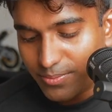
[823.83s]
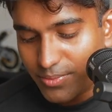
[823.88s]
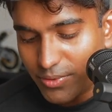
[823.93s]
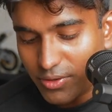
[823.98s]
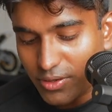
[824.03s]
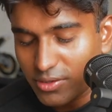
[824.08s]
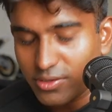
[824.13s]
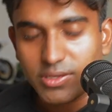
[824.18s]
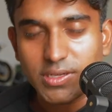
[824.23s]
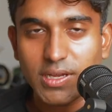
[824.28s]

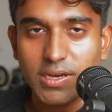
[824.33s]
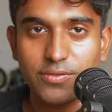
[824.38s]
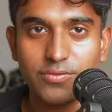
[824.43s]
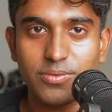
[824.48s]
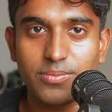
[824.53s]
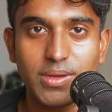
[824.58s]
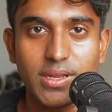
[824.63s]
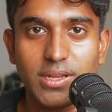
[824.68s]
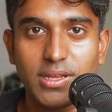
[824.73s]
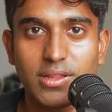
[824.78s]
can just get it
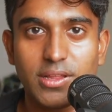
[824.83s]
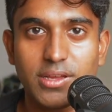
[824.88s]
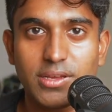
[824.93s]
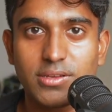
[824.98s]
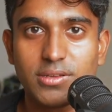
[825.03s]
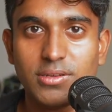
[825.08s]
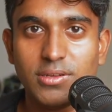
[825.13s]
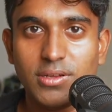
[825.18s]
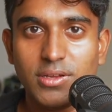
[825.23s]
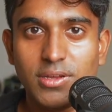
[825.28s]
from any
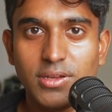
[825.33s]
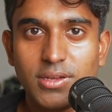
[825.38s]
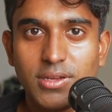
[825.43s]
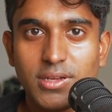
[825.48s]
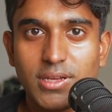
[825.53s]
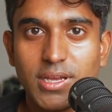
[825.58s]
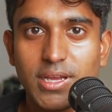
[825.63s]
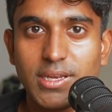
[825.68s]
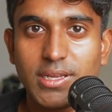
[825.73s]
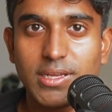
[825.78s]

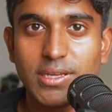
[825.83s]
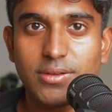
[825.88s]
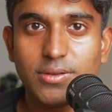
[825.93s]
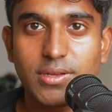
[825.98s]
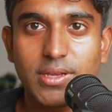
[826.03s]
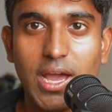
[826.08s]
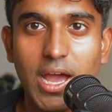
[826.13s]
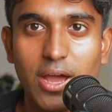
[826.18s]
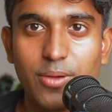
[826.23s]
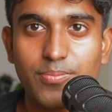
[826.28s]

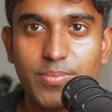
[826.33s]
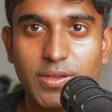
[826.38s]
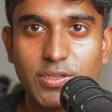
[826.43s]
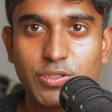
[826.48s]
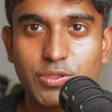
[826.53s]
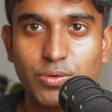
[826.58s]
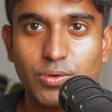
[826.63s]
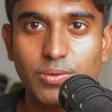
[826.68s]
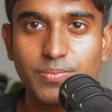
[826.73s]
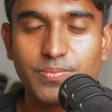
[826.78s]
camping
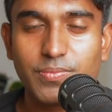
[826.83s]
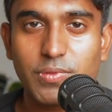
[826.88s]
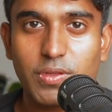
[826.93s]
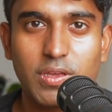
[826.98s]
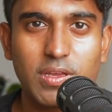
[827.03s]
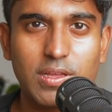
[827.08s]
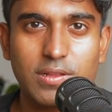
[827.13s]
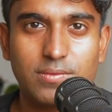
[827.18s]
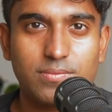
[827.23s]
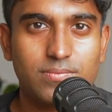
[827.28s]
store. You can
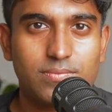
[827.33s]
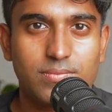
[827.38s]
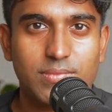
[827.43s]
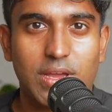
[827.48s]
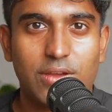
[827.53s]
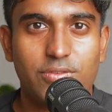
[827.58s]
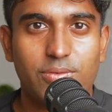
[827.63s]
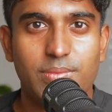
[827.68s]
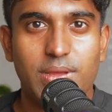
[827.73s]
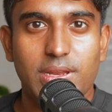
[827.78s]
get
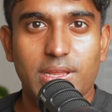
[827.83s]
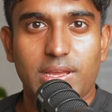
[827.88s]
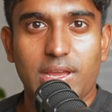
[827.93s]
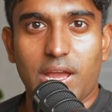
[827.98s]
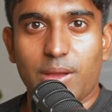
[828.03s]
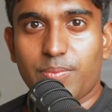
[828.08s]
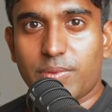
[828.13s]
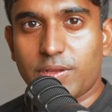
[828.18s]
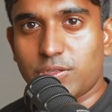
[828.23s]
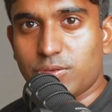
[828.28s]
that from any
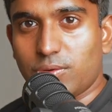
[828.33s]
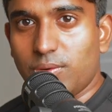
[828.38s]
camping store.